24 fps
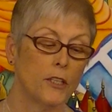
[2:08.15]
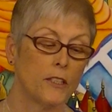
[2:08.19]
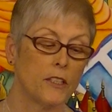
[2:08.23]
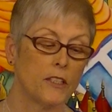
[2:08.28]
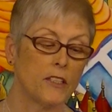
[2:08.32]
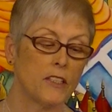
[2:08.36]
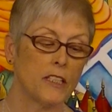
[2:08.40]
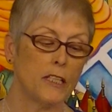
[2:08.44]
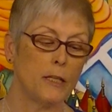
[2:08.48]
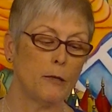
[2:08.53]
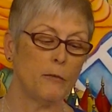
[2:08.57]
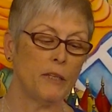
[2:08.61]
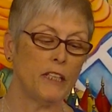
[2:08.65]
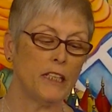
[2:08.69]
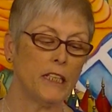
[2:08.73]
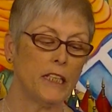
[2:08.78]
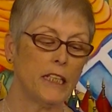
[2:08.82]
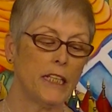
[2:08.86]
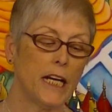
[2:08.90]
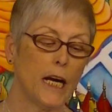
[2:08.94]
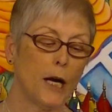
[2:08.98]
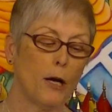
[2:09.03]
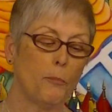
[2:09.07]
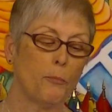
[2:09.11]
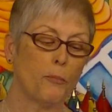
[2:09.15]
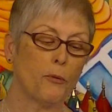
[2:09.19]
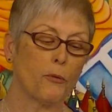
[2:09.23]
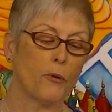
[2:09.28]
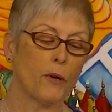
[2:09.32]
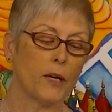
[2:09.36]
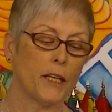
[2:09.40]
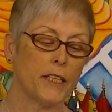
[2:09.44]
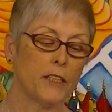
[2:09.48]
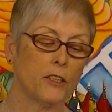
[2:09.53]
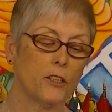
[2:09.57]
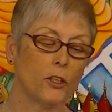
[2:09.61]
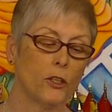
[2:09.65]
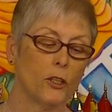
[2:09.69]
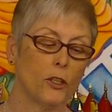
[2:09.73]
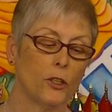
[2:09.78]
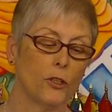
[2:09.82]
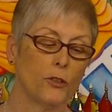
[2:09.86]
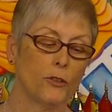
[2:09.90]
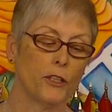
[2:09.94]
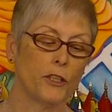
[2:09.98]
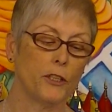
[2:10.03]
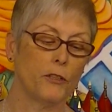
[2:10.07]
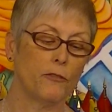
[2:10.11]
the seemingly upright
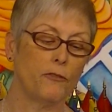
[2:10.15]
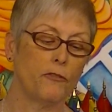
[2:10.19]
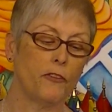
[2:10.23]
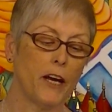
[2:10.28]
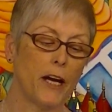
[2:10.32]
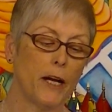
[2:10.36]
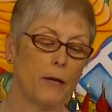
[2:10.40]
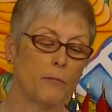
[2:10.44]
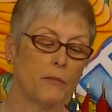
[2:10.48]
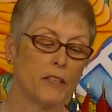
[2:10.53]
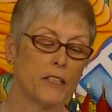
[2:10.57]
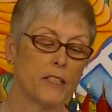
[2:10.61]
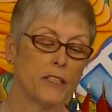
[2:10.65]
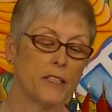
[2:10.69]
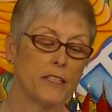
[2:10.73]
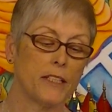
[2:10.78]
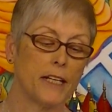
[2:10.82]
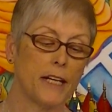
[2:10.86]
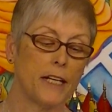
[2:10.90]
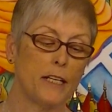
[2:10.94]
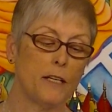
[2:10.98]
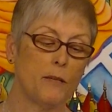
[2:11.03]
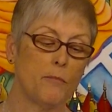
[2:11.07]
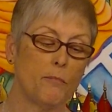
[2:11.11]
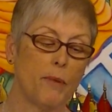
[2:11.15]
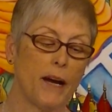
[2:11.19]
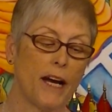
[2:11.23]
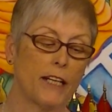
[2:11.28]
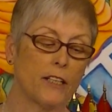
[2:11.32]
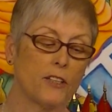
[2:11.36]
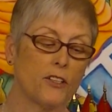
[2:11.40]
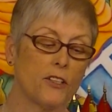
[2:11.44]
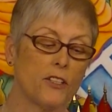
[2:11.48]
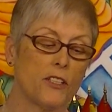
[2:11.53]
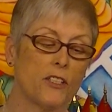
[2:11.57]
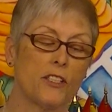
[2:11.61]
colonial families dating back to